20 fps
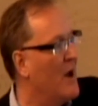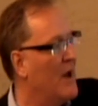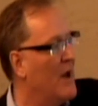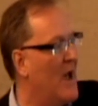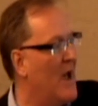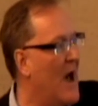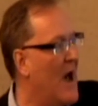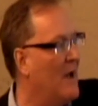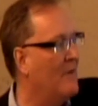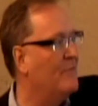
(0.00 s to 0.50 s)

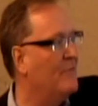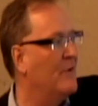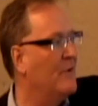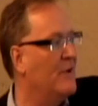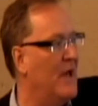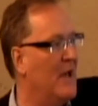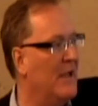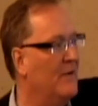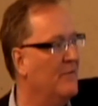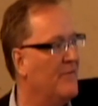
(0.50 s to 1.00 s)
we've got to
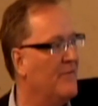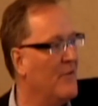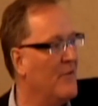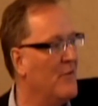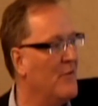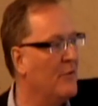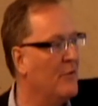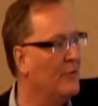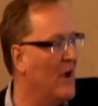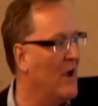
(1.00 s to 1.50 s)

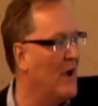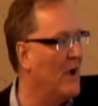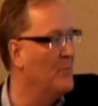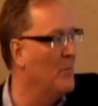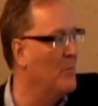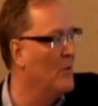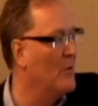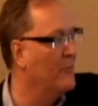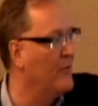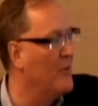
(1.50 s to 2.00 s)
advocate for those
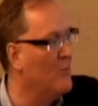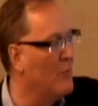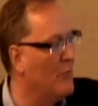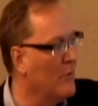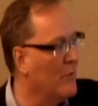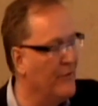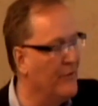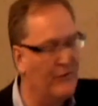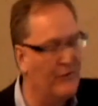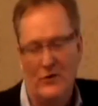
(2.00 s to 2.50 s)
experts
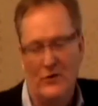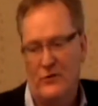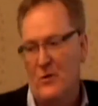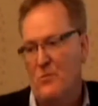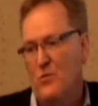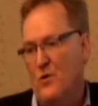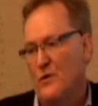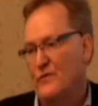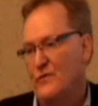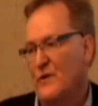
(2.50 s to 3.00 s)
and really
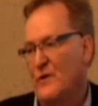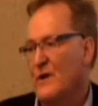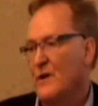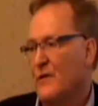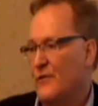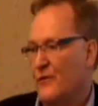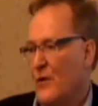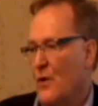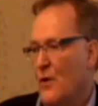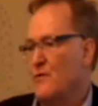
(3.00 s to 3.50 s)
start to
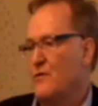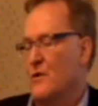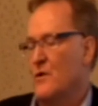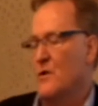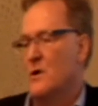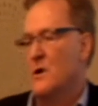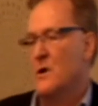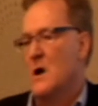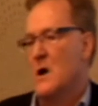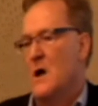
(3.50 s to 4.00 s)
push into
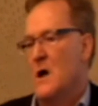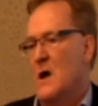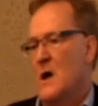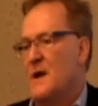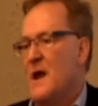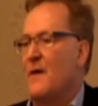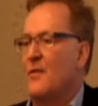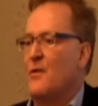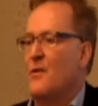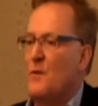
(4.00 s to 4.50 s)
social.
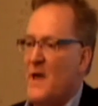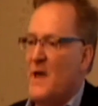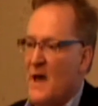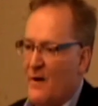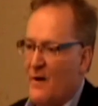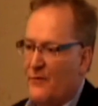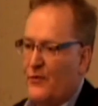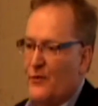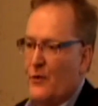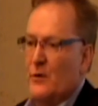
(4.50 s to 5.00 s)
Now that
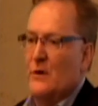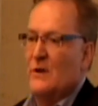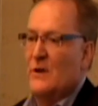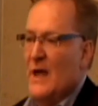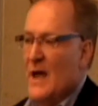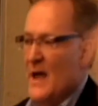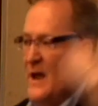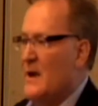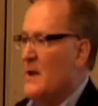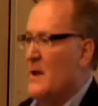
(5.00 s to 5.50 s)
we have
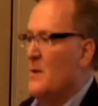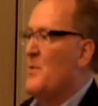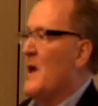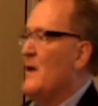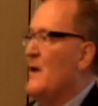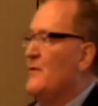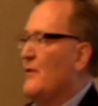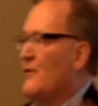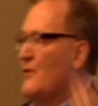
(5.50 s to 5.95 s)
certain landing